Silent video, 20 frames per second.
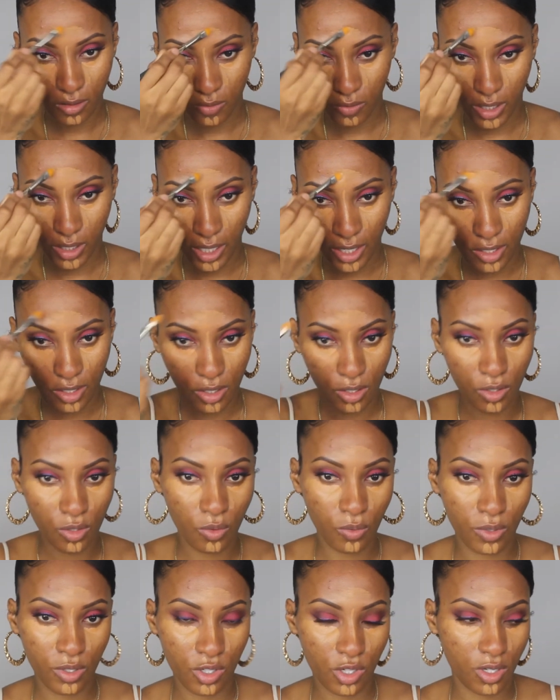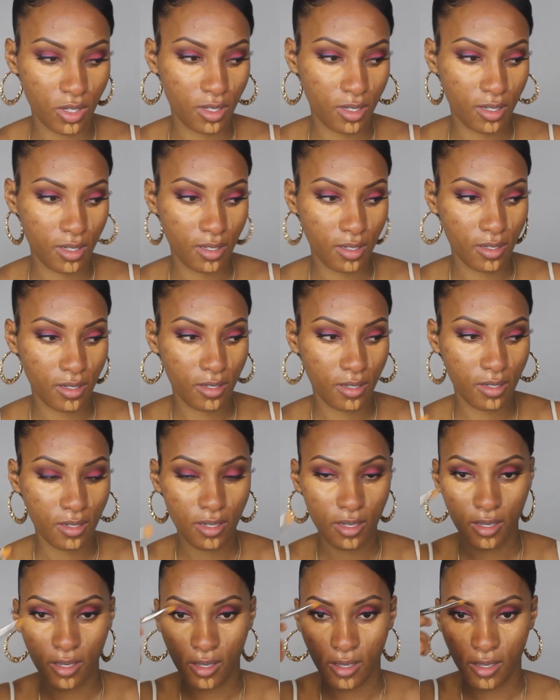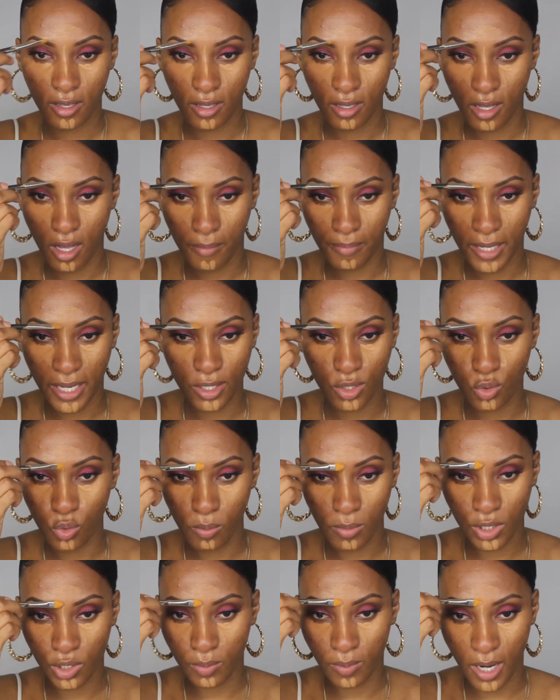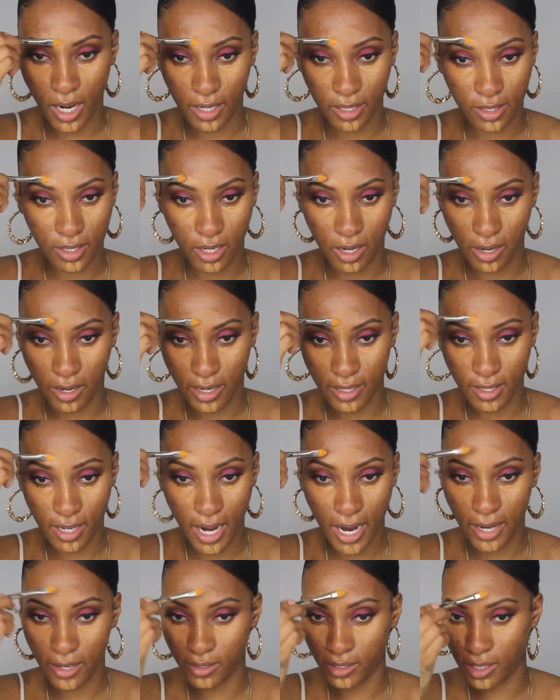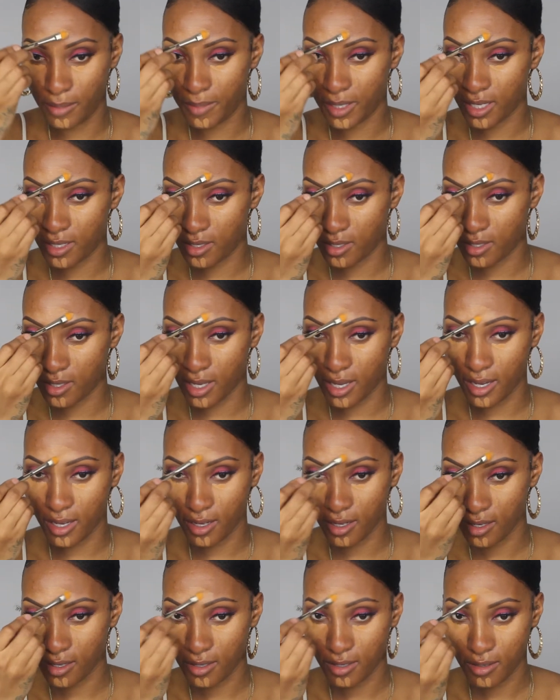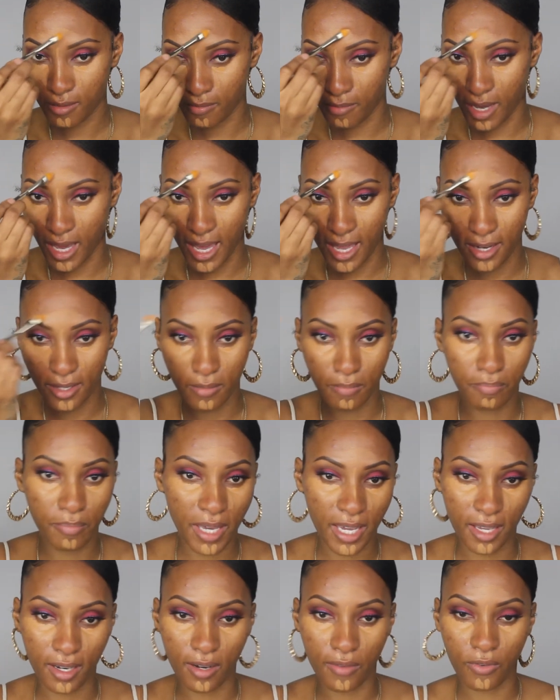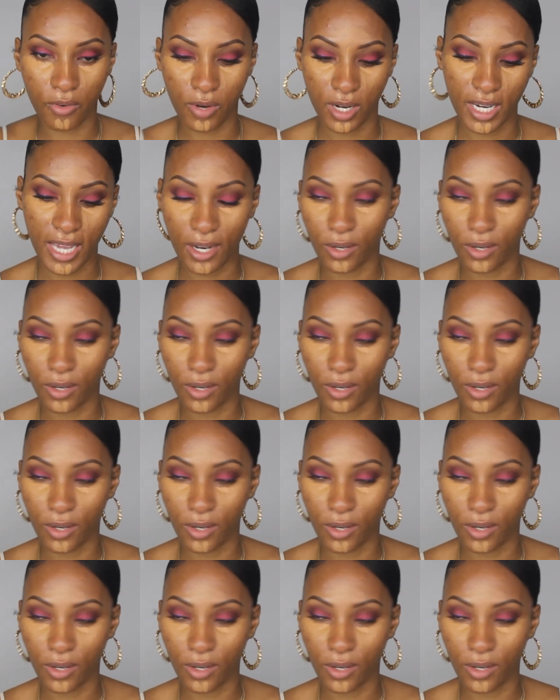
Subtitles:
What I used to do was just apply too much product here entirely because it's like my head is big enough already.